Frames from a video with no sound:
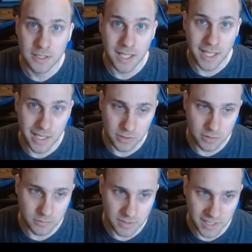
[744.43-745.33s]

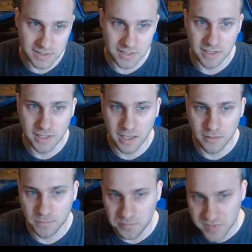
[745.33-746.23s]
And like I said, the
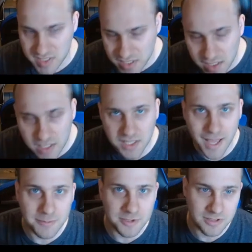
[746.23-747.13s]
sneak
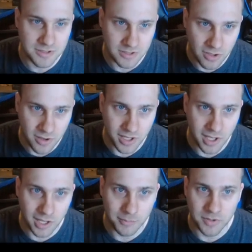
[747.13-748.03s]
attack's gone
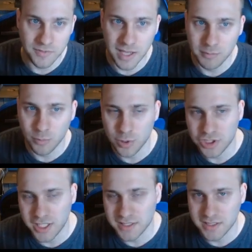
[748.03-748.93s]
up. You've gotten more
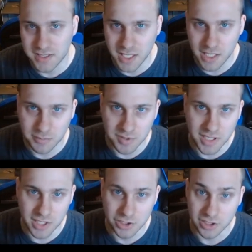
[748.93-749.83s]
chances to hit,
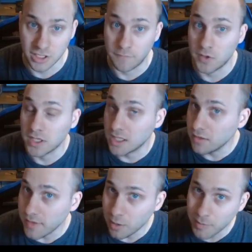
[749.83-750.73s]
potentially. If you
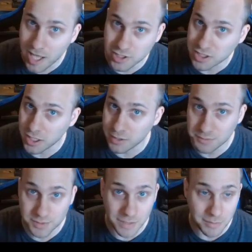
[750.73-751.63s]
give out magic
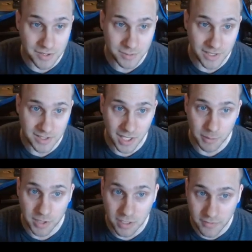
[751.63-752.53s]
items, maybe this around the
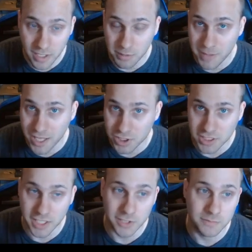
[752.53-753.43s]
time you give out a magic
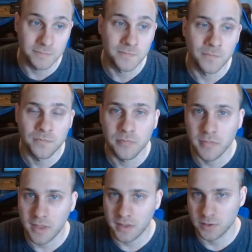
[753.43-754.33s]
item,
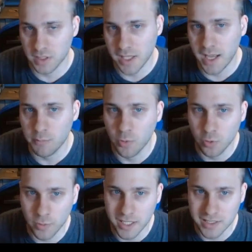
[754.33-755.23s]
there's a lot more
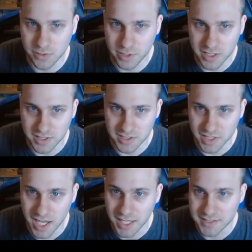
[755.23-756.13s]
ways to hit these
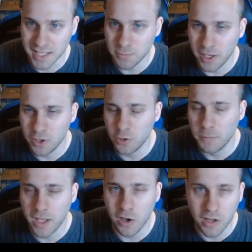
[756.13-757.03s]
guys. And that's why you
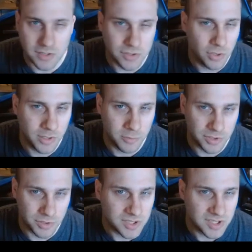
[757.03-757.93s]
may also want to
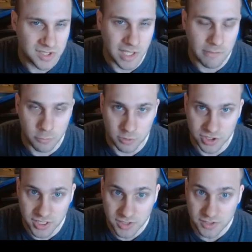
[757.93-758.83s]
reduce it to 7 or
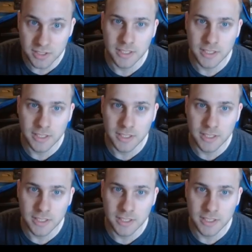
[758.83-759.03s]
6.